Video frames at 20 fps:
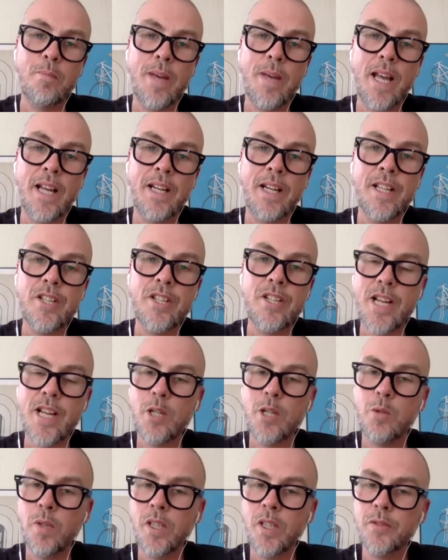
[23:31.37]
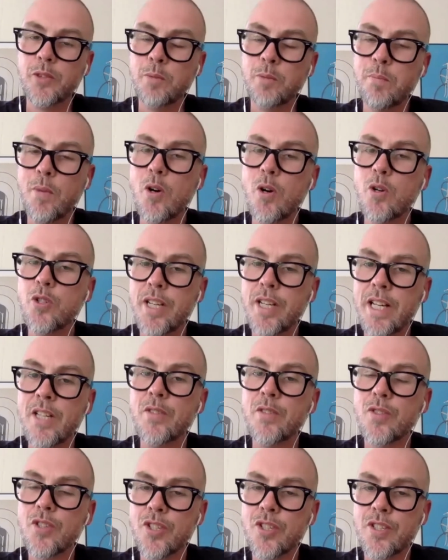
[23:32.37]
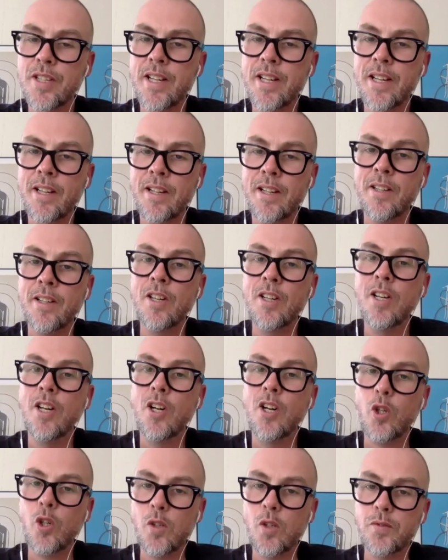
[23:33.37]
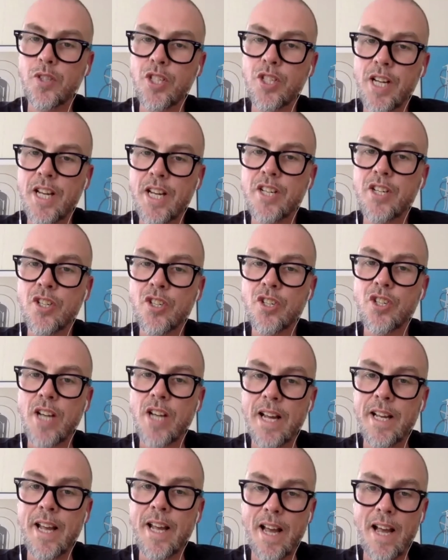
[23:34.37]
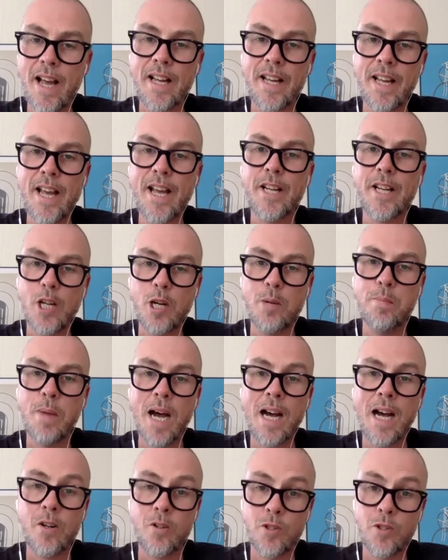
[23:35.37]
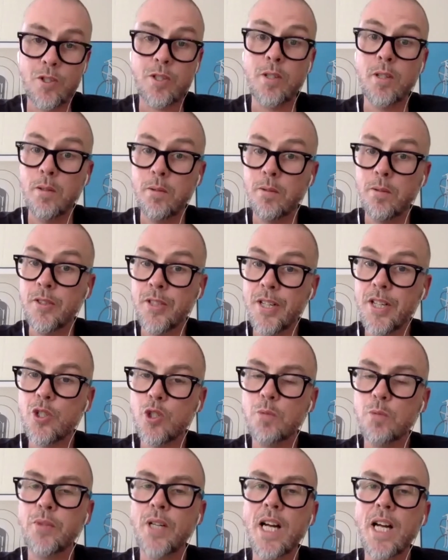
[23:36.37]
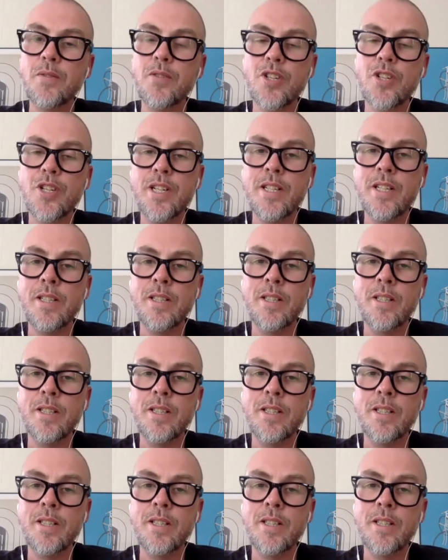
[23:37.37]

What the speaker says: And he said one of the most interesting conversations I had about digital privacy